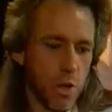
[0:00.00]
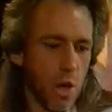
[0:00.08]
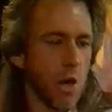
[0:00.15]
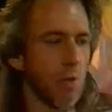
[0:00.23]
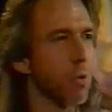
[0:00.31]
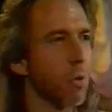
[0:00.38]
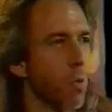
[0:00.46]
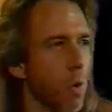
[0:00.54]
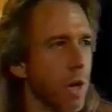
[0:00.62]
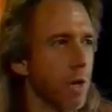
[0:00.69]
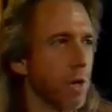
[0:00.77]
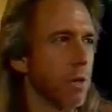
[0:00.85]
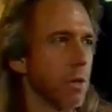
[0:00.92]
of the
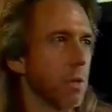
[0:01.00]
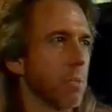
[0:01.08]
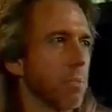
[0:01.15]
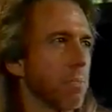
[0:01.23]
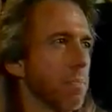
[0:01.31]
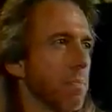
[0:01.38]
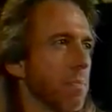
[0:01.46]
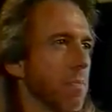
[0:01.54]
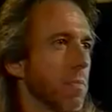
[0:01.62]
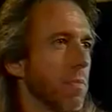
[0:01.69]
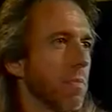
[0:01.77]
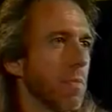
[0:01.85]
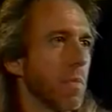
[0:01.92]
wind,
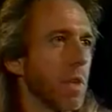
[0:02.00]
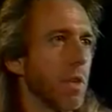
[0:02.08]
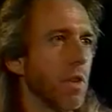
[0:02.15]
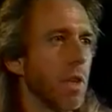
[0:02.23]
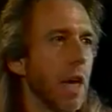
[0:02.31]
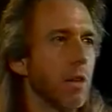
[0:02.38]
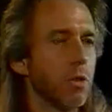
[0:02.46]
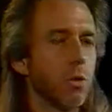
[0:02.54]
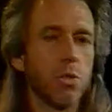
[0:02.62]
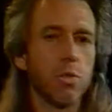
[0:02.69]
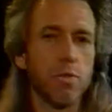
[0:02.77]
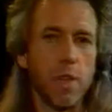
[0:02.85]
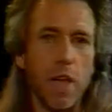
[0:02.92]
and the
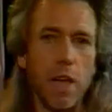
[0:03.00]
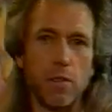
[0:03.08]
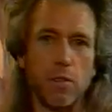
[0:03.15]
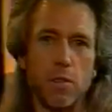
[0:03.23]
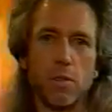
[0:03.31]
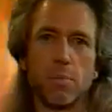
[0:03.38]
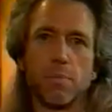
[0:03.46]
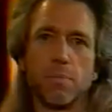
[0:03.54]
angels of light,